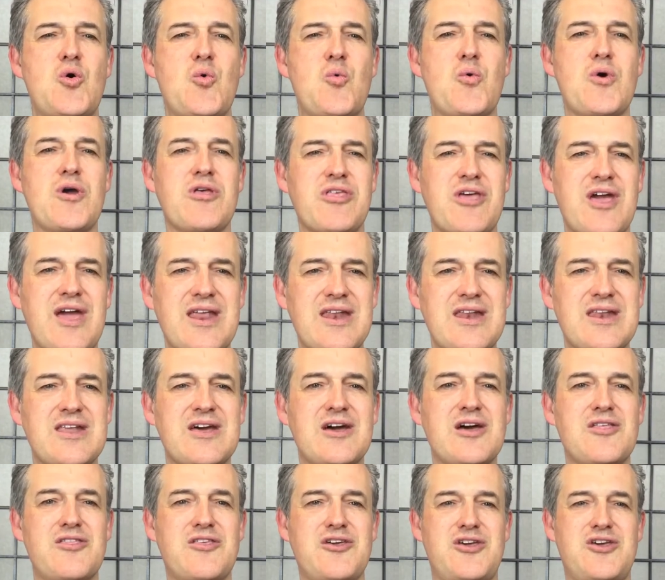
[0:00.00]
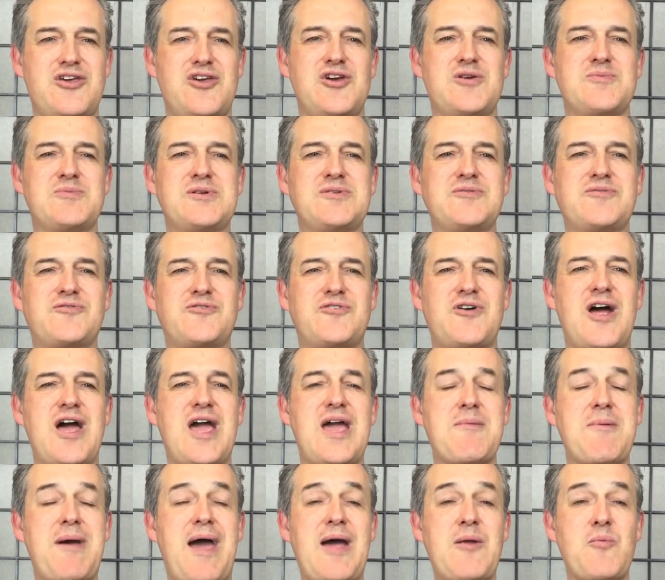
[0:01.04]
within the human
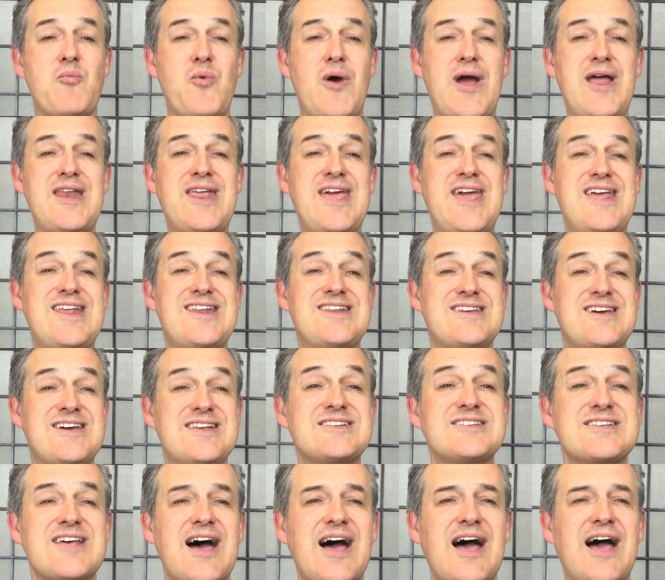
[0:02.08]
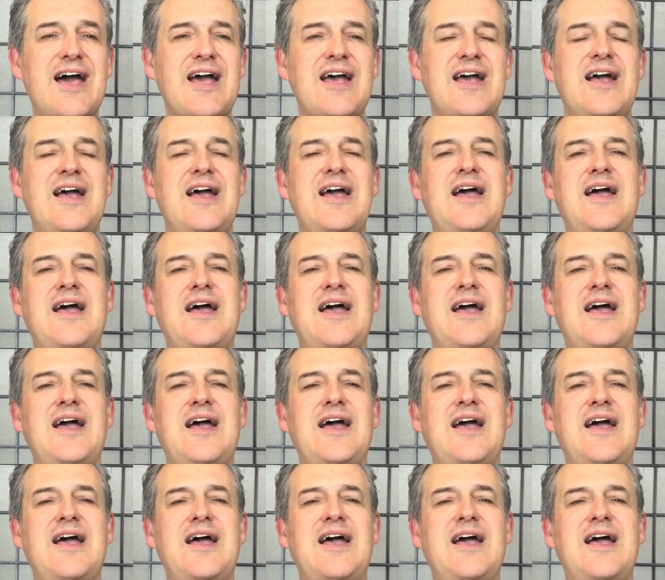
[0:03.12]
frame. And when he did that,